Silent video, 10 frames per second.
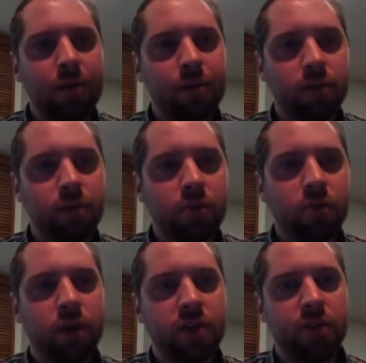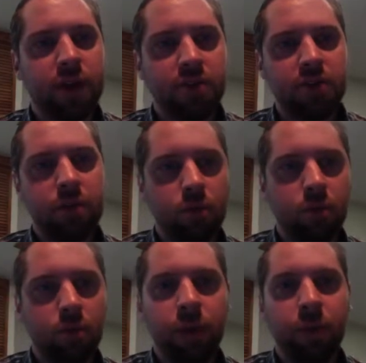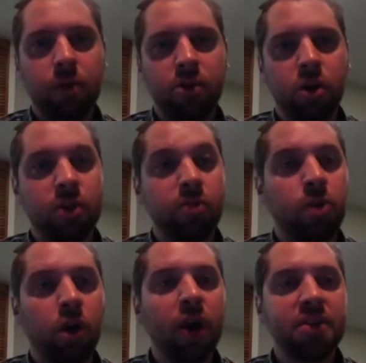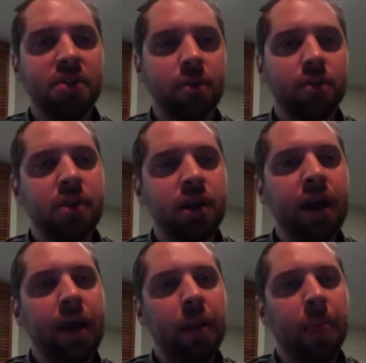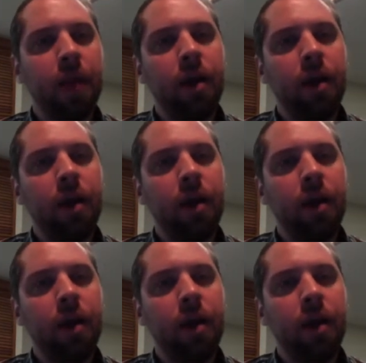sort of transfer that to what people term as progressives today,